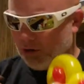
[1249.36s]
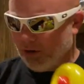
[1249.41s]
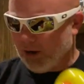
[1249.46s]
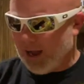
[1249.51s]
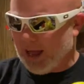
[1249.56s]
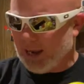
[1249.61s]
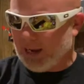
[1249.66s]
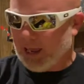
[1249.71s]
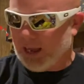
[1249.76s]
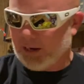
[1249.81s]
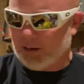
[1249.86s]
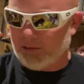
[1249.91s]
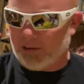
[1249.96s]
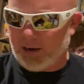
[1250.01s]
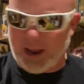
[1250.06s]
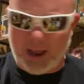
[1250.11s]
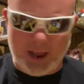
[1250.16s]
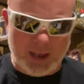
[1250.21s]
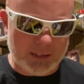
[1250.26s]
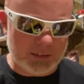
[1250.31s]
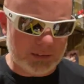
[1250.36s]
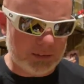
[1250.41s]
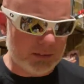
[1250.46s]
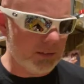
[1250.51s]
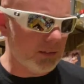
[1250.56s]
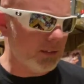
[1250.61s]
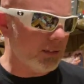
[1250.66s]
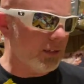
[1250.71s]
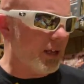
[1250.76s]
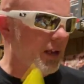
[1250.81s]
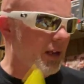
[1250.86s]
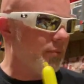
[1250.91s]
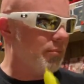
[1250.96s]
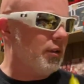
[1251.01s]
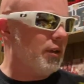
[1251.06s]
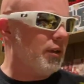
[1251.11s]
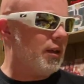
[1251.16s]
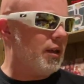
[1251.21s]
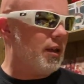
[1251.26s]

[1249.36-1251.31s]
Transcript: going to highlight her eyes. And that'll be